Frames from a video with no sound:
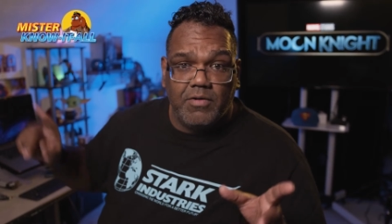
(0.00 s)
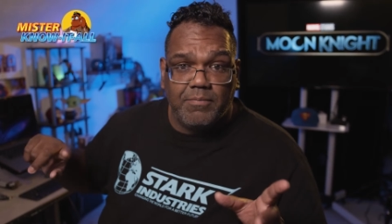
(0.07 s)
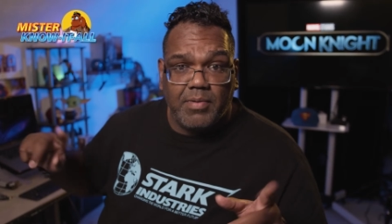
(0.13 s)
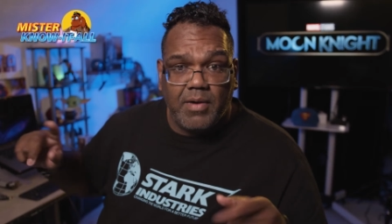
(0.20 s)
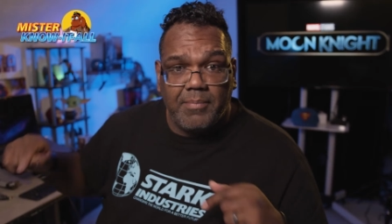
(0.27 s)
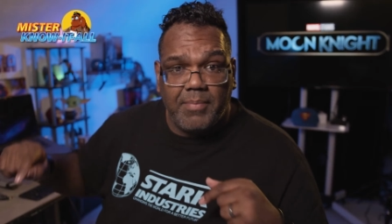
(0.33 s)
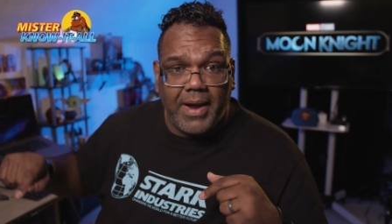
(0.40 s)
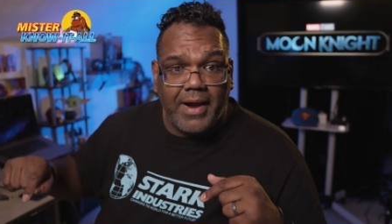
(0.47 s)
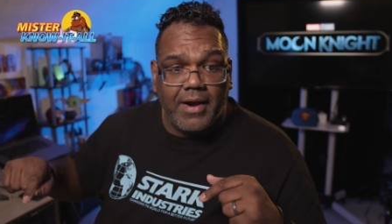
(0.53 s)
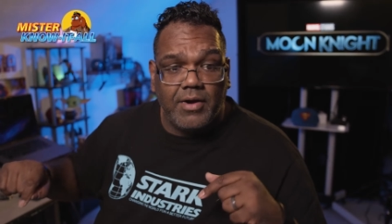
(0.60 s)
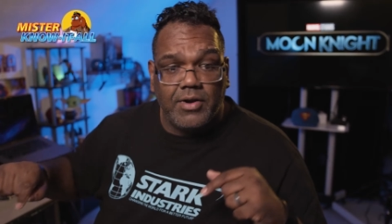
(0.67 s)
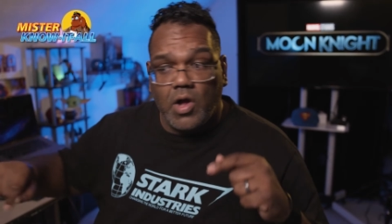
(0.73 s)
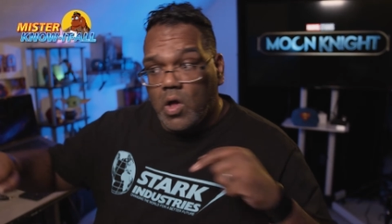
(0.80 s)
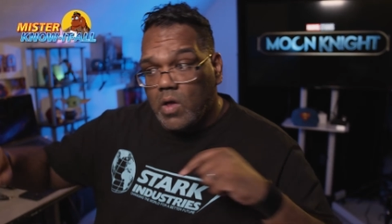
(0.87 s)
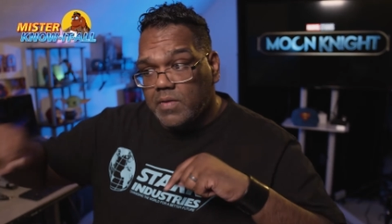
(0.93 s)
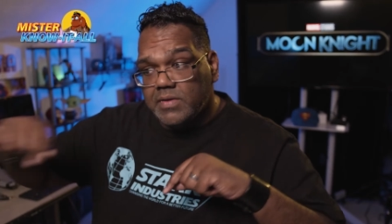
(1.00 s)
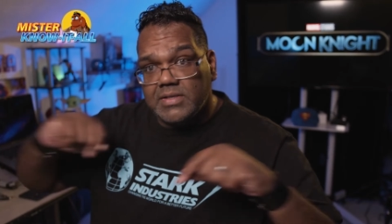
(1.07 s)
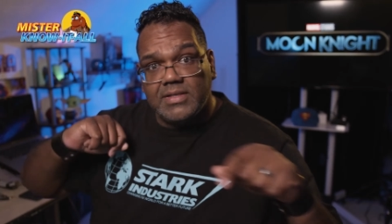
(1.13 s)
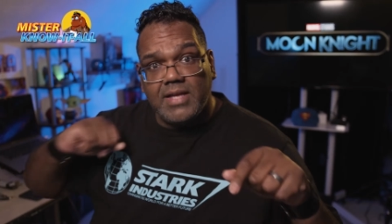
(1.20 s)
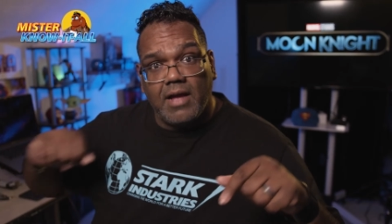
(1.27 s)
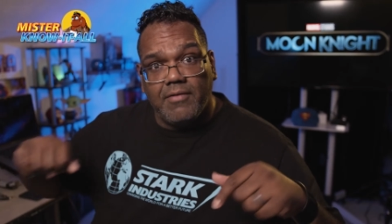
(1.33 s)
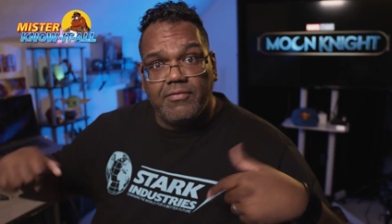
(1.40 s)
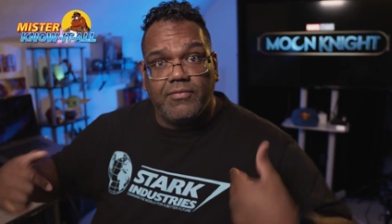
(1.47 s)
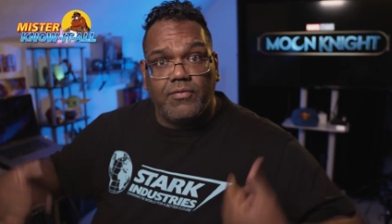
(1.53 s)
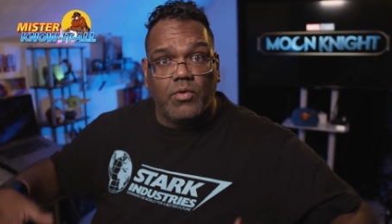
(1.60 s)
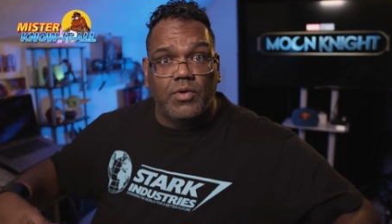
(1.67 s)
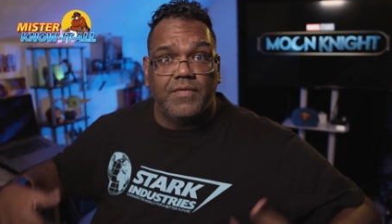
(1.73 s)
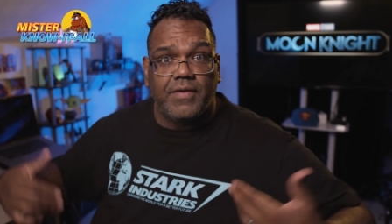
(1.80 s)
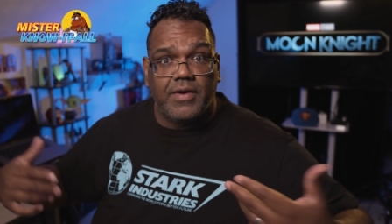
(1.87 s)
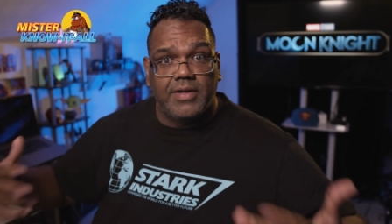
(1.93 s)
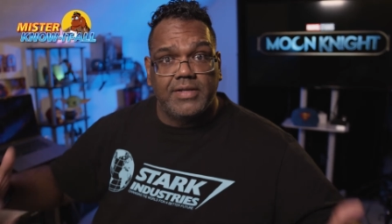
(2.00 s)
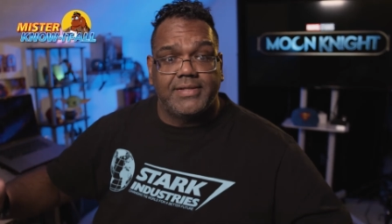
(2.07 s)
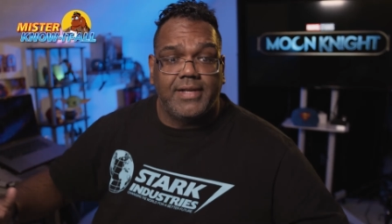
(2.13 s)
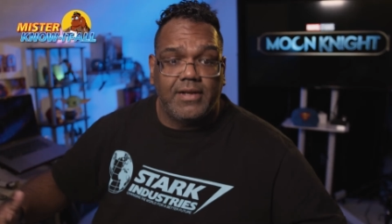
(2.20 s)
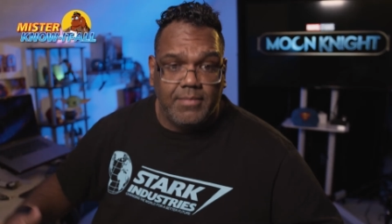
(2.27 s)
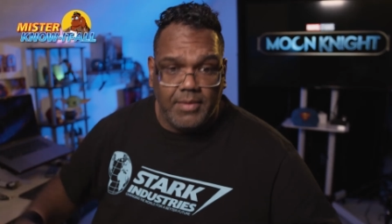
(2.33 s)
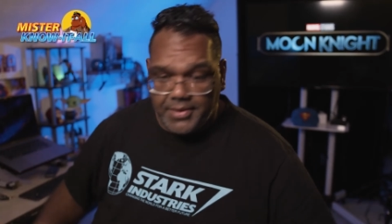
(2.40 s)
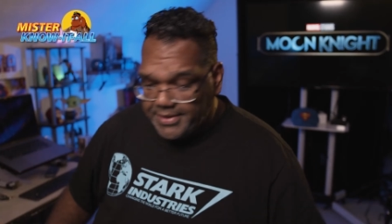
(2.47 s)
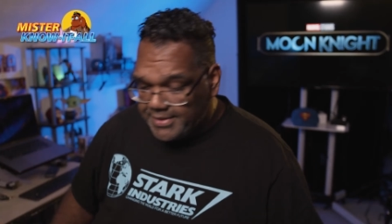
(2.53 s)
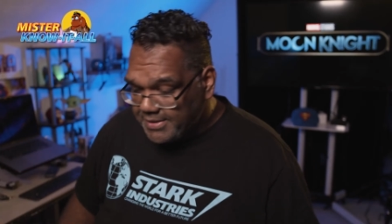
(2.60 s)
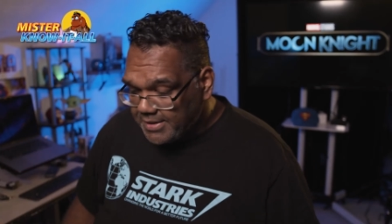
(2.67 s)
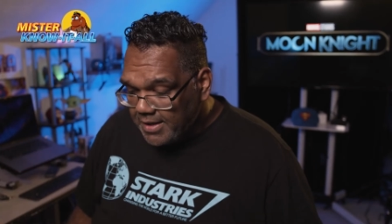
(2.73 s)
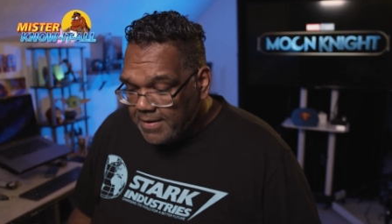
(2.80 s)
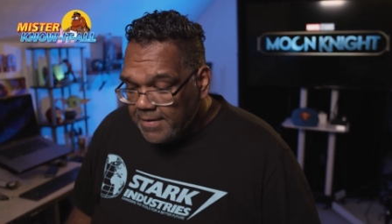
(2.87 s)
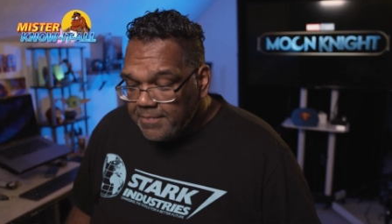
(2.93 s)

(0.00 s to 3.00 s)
would have prepared all the stuff for the various ceremonies.